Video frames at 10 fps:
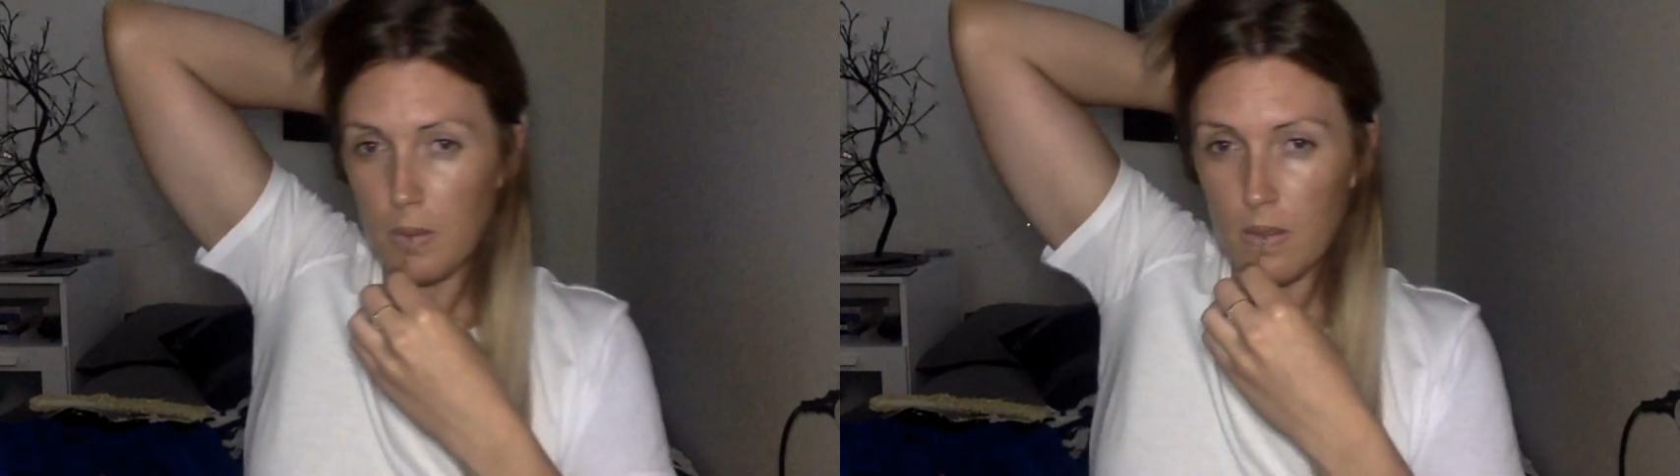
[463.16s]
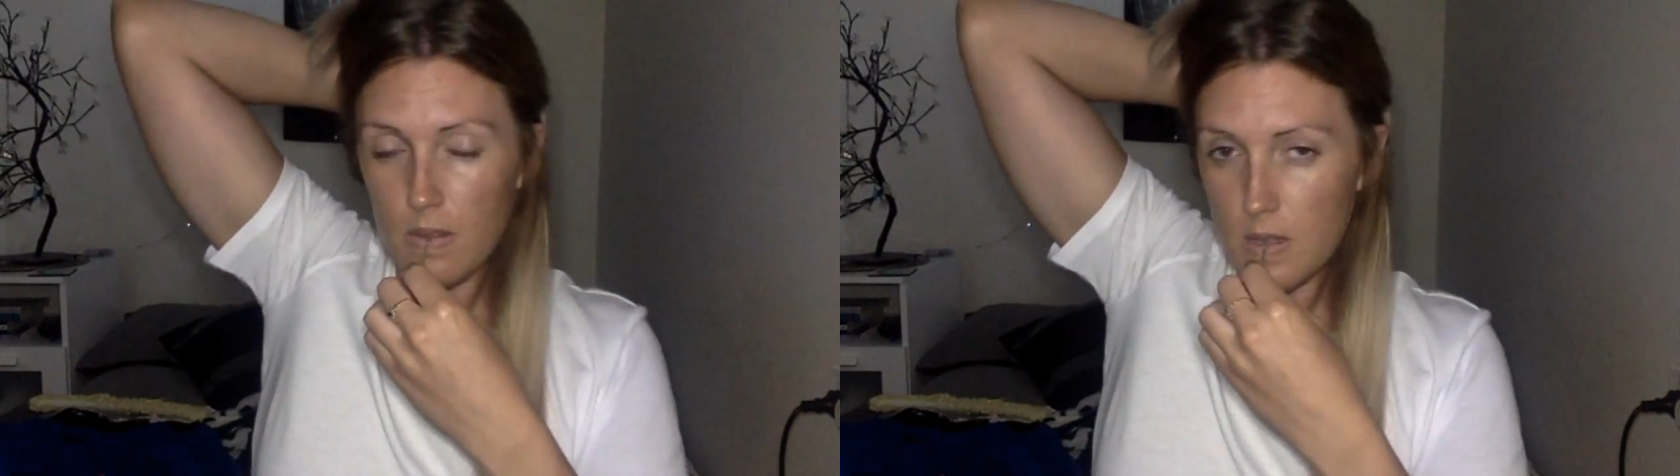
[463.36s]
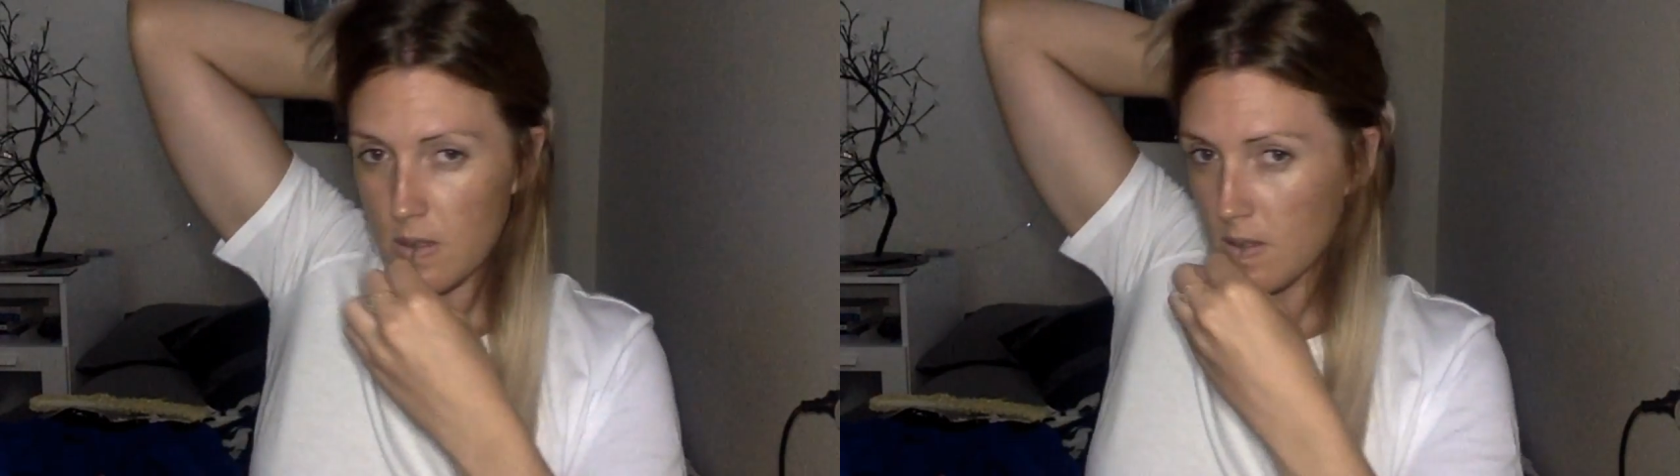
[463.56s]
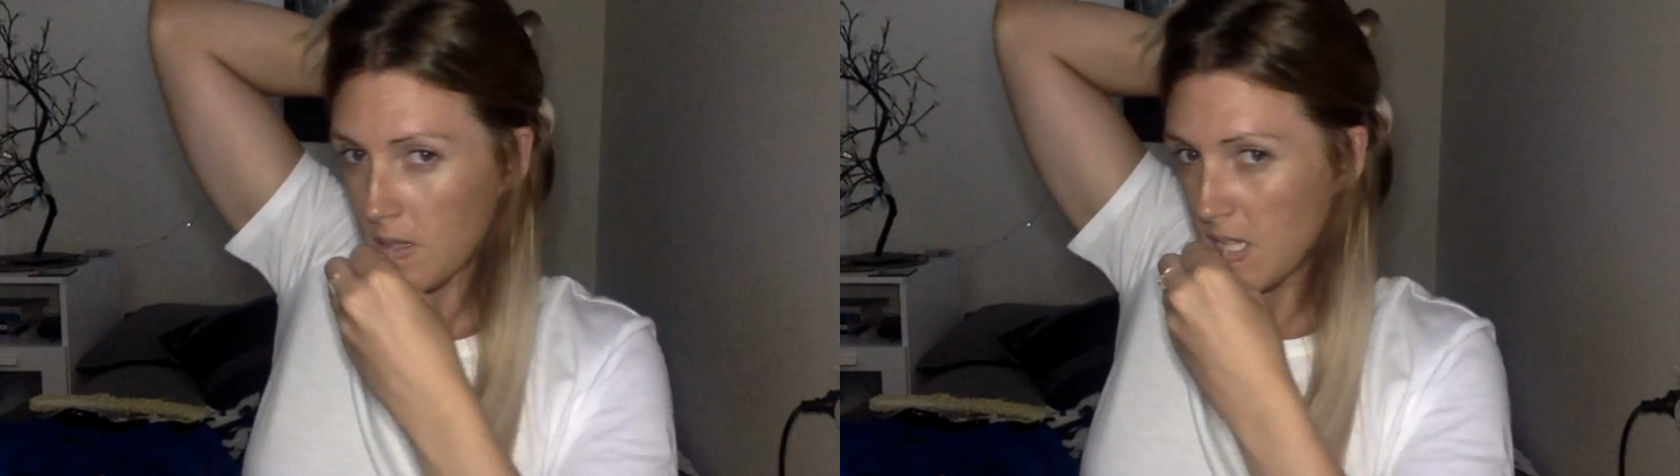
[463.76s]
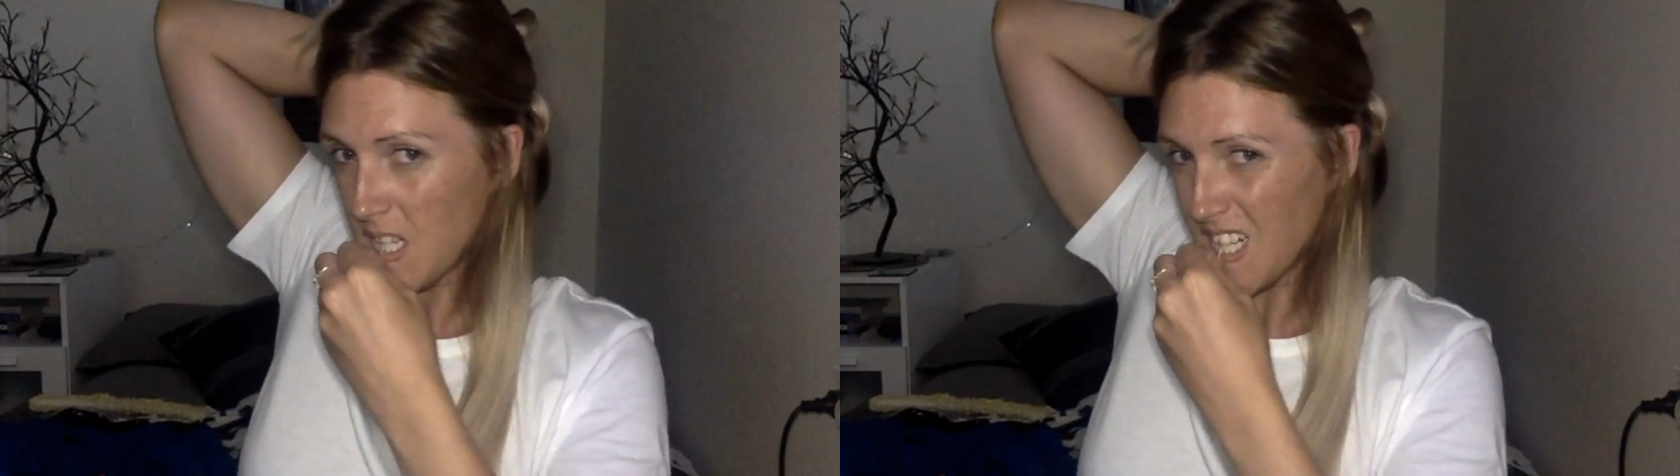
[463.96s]
And then I'm just
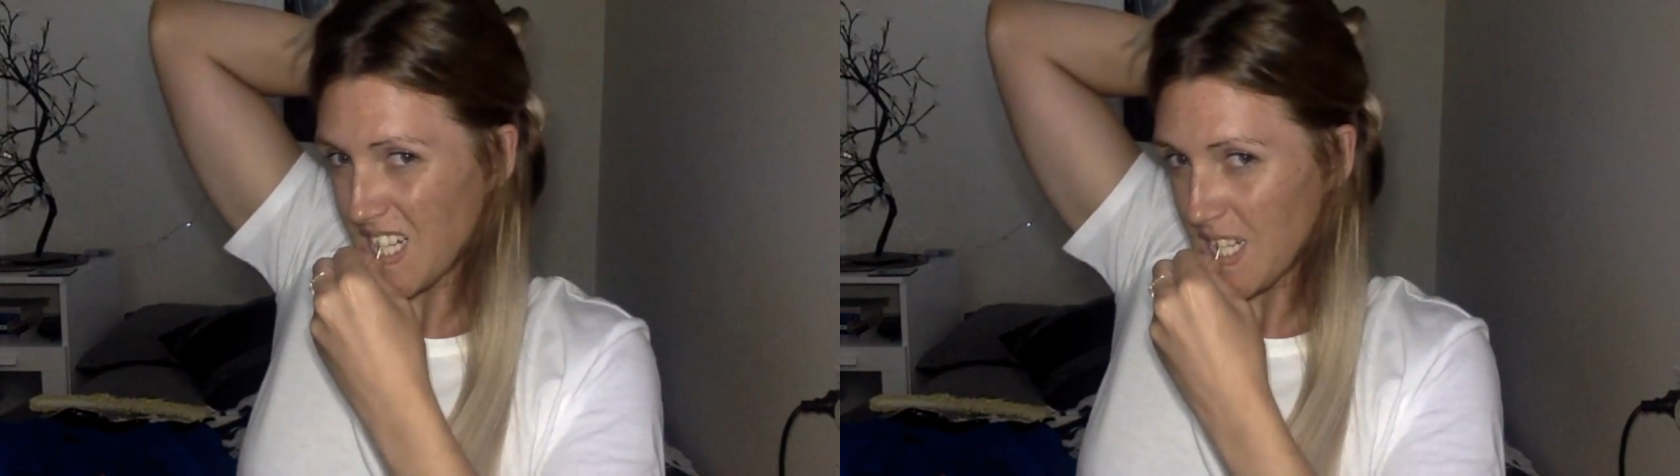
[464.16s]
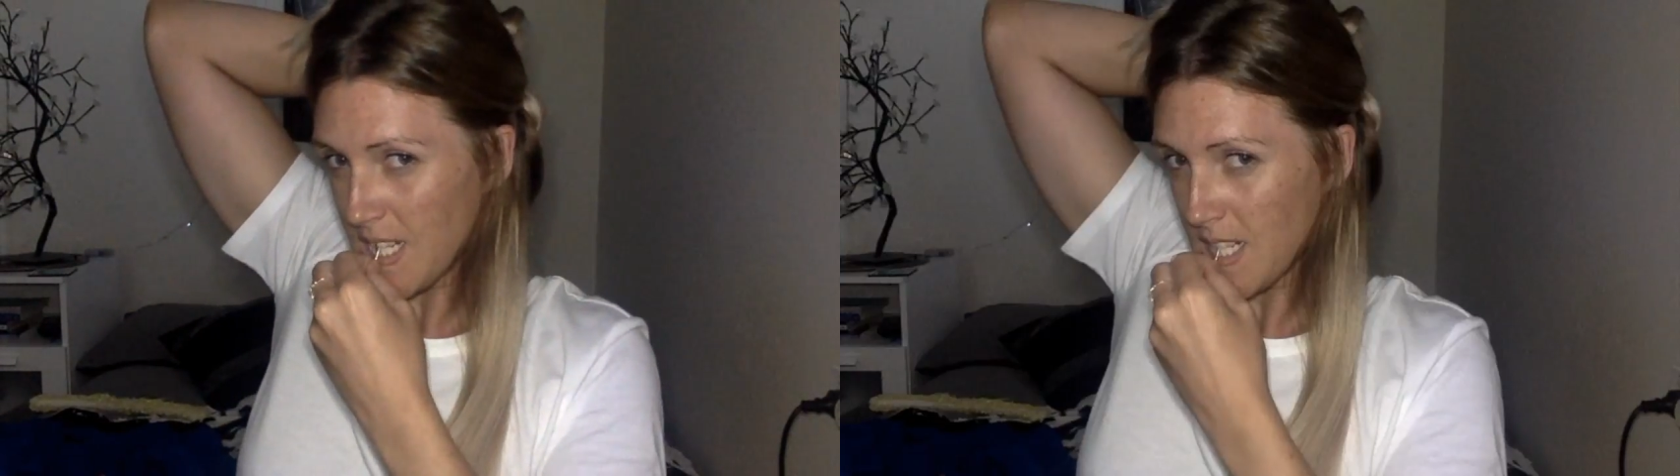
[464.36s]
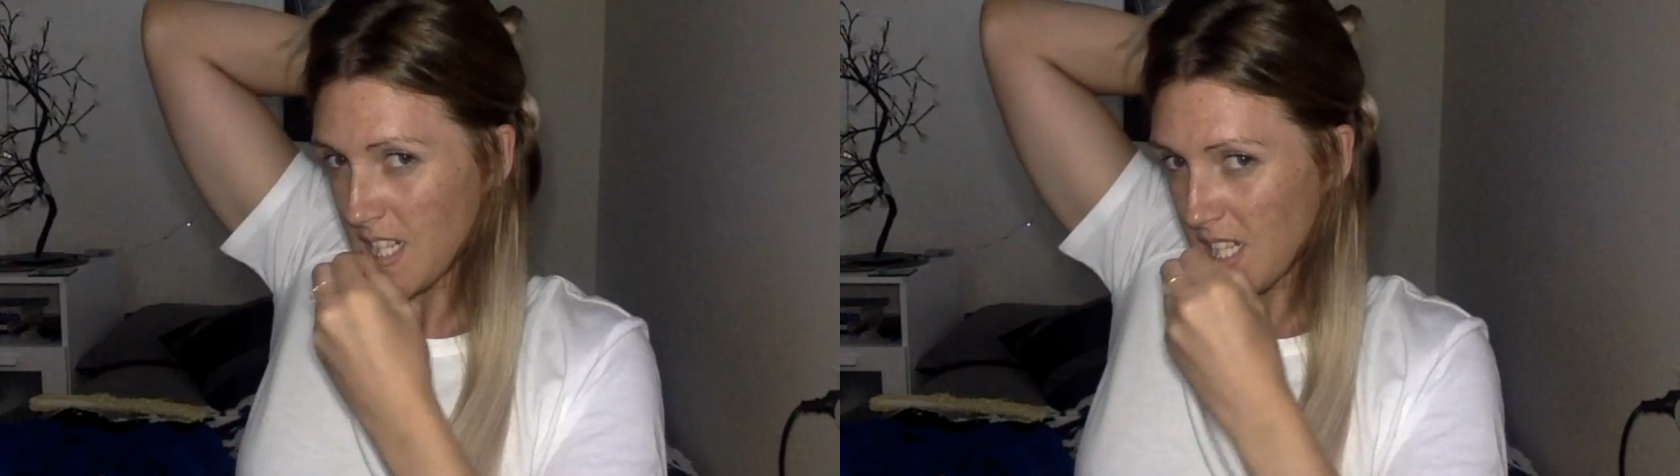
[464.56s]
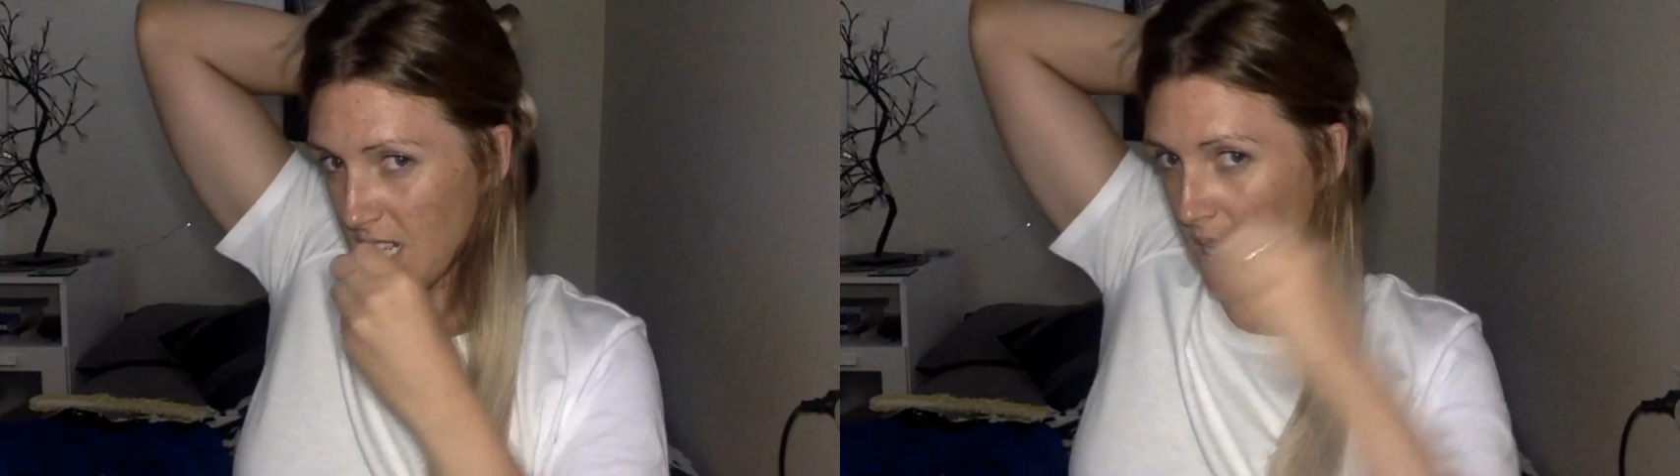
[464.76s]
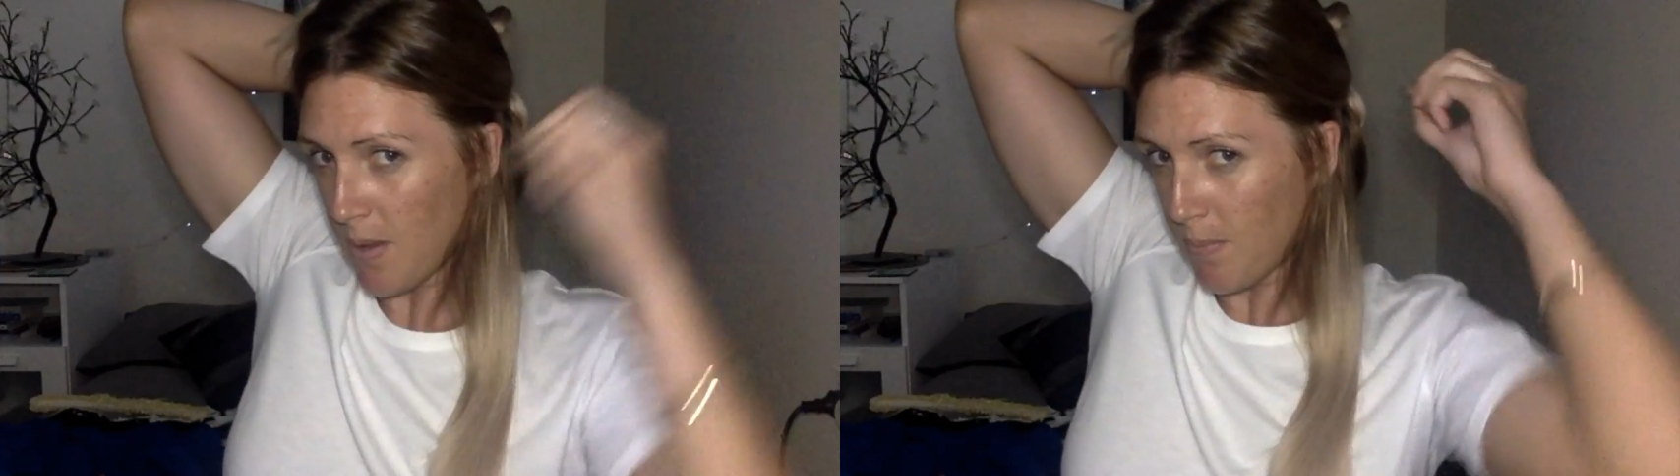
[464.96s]
grabbing bobby
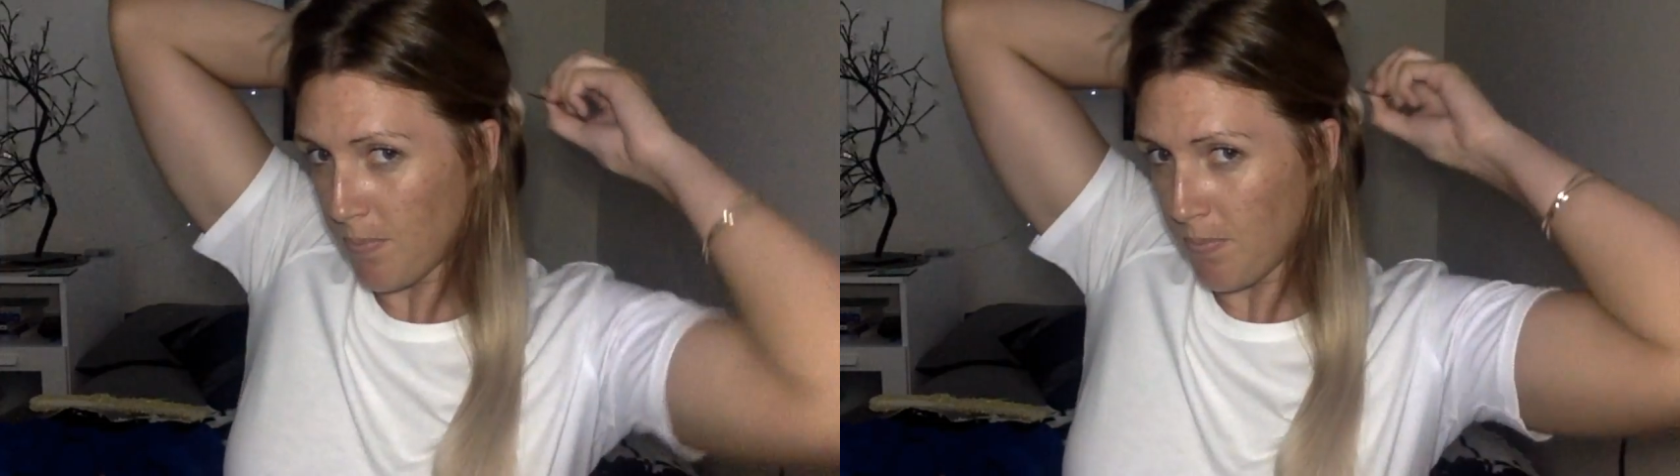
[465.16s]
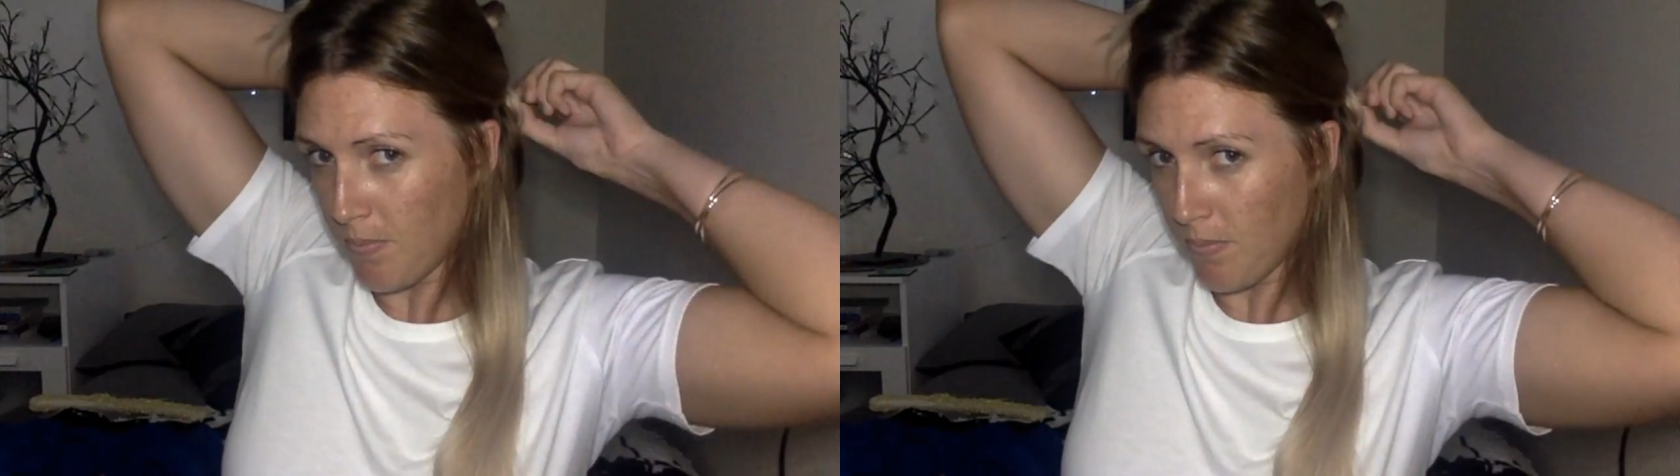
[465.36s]
pins